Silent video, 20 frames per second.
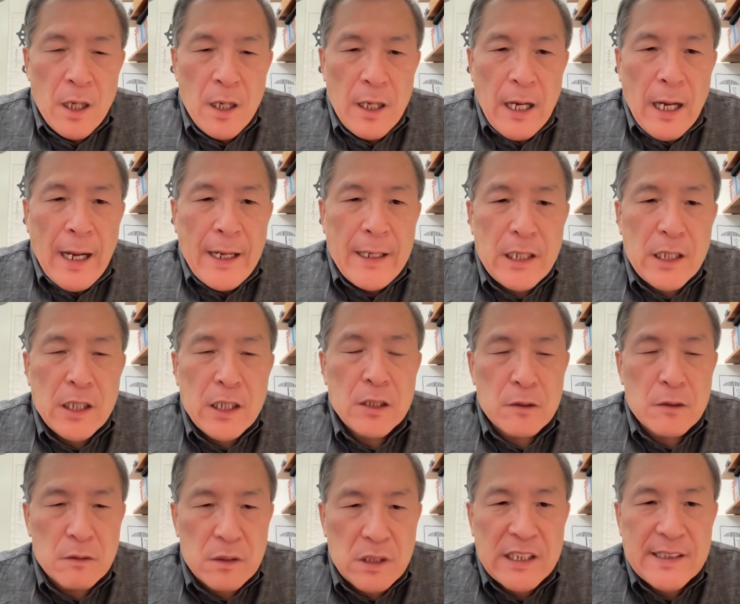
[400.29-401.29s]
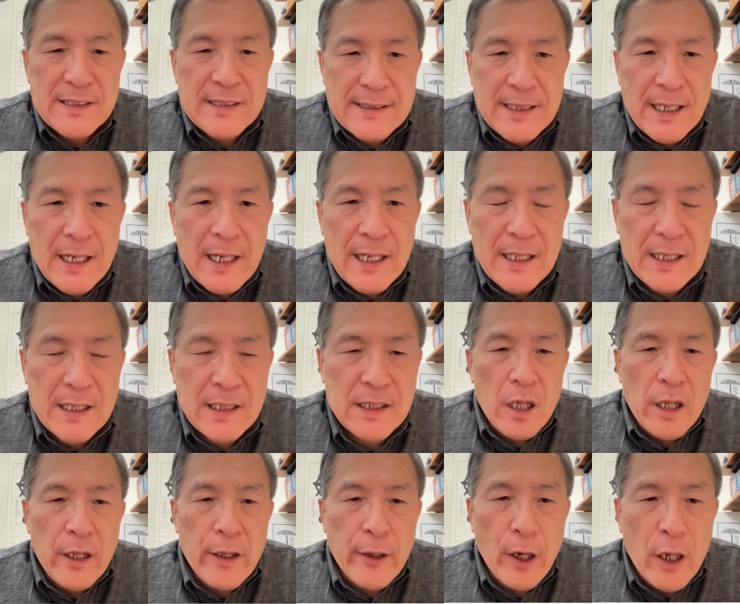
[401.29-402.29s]
I need to design
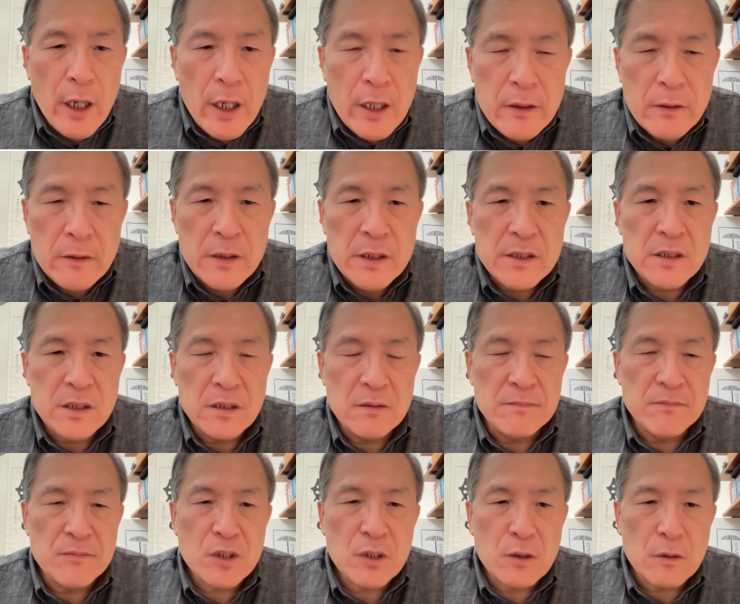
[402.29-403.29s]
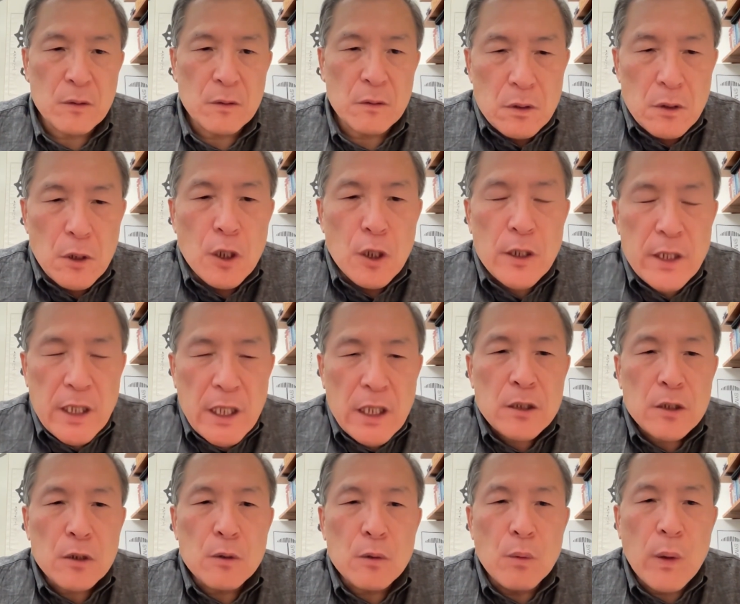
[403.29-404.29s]
an algorithm to look
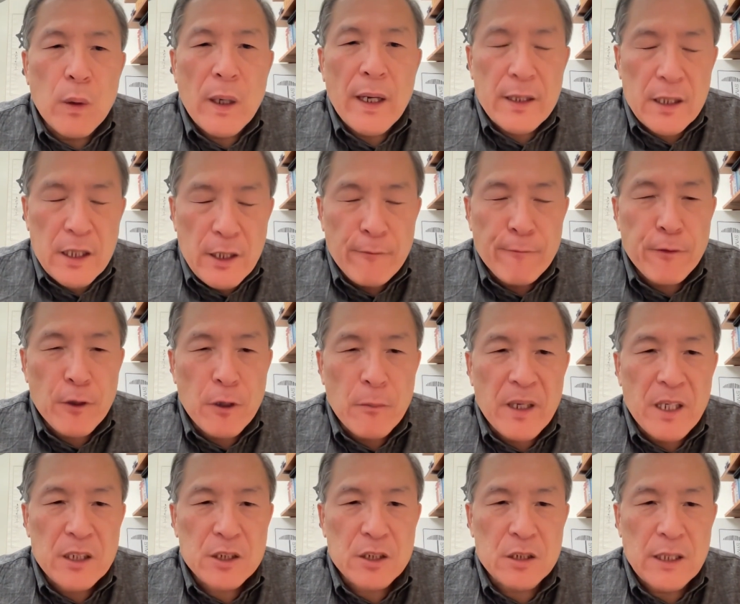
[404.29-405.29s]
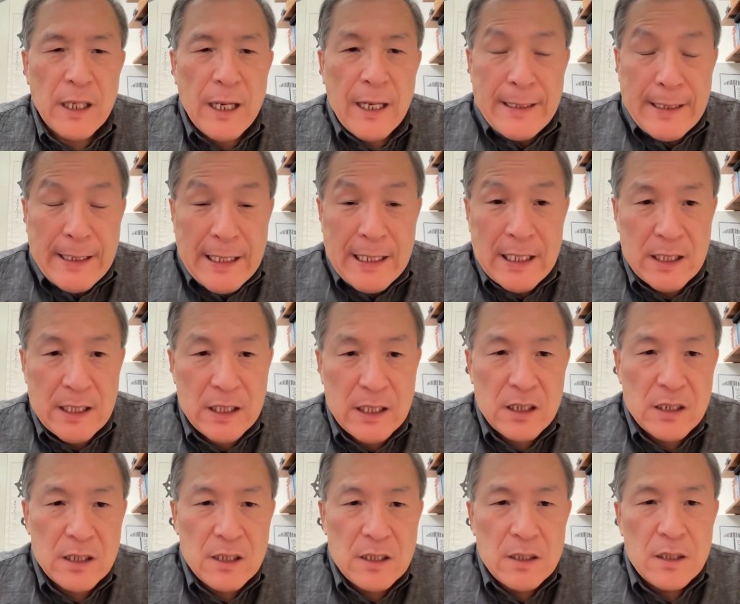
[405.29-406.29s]
into what information I need.
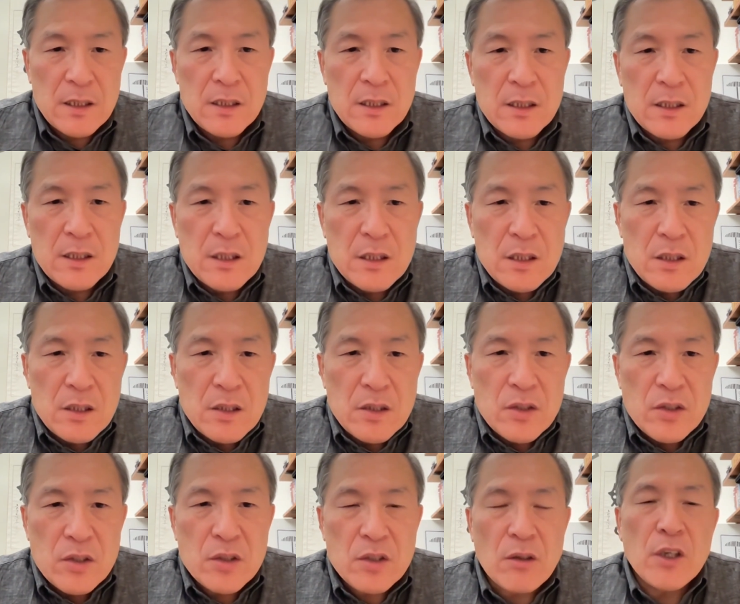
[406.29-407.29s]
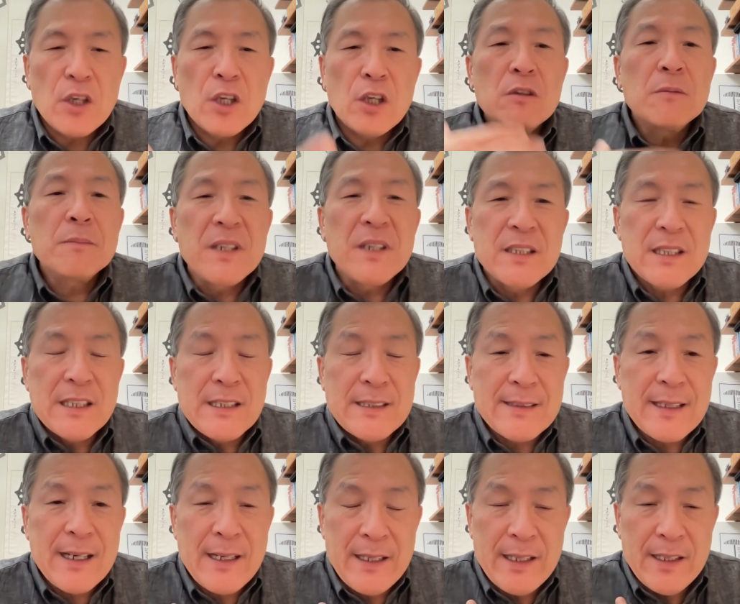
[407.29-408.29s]
So human
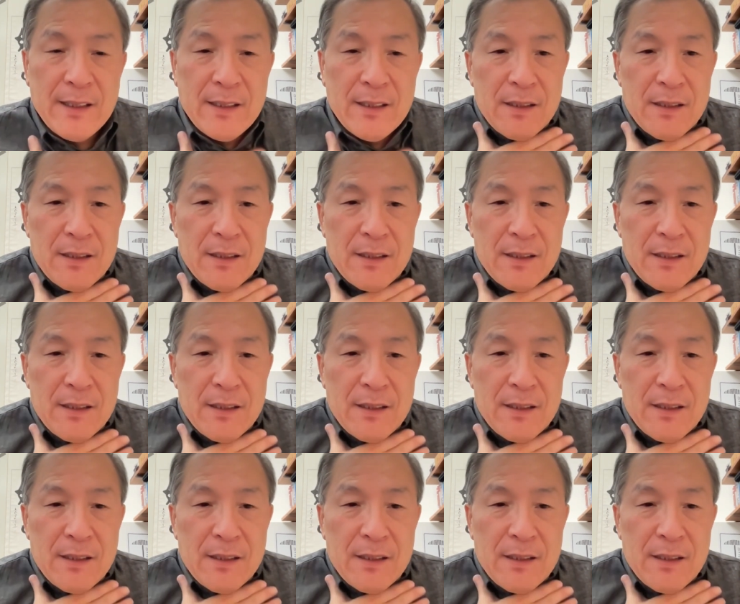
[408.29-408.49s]
designed it.